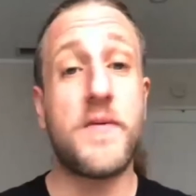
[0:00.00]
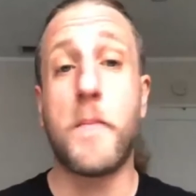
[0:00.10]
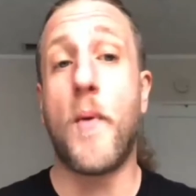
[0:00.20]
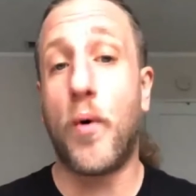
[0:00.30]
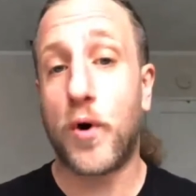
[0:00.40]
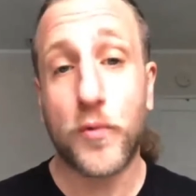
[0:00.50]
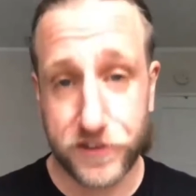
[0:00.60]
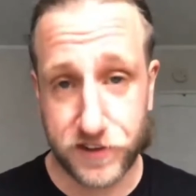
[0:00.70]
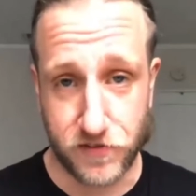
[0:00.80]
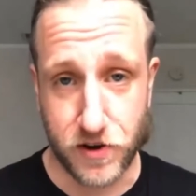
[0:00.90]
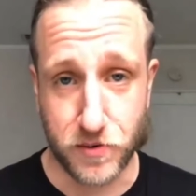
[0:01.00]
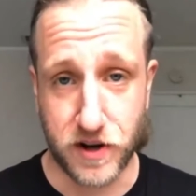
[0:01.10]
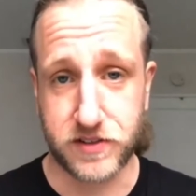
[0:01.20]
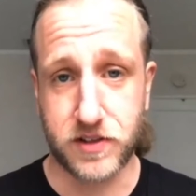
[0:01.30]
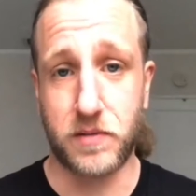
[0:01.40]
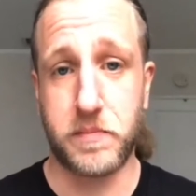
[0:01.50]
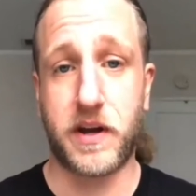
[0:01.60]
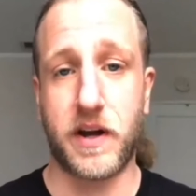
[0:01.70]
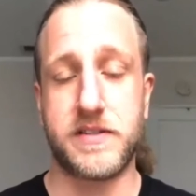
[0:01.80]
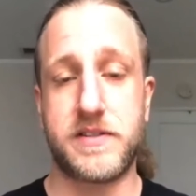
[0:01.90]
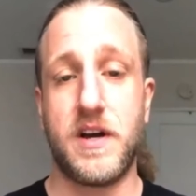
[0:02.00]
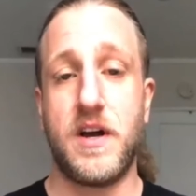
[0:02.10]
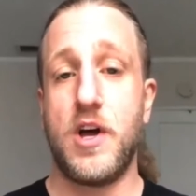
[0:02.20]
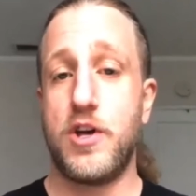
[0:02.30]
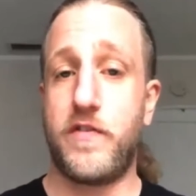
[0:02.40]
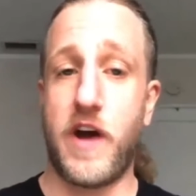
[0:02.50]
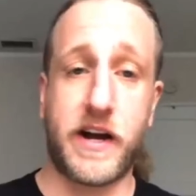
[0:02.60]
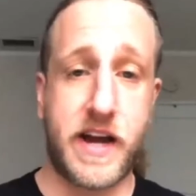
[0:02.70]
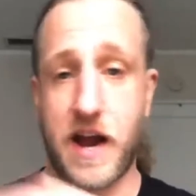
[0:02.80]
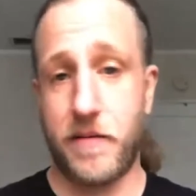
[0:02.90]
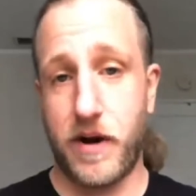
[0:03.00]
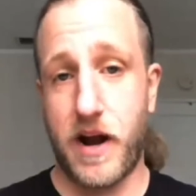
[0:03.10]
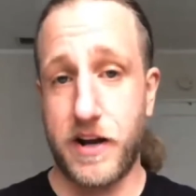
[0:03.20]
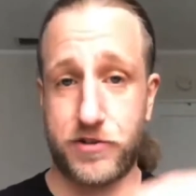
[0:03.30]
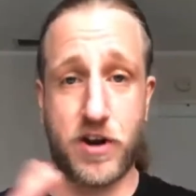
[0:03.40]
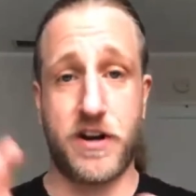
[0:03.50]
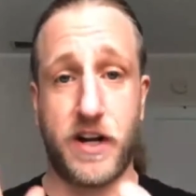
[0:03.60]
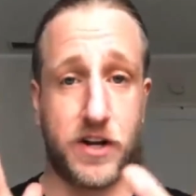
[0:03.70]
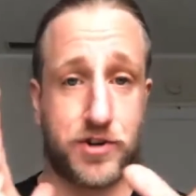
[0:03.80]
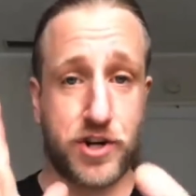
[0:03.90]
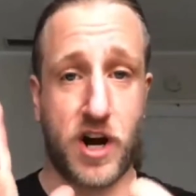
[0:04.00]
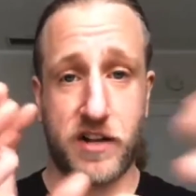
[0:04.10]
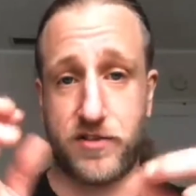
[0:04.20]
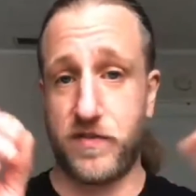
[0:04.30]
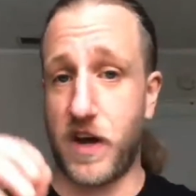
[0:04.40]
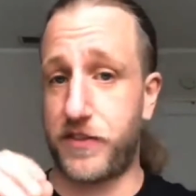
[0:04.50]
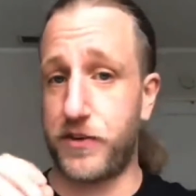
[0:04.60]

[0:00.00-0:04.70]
more with TV wrestling, because you've got camera guys trying to get shots, you've got the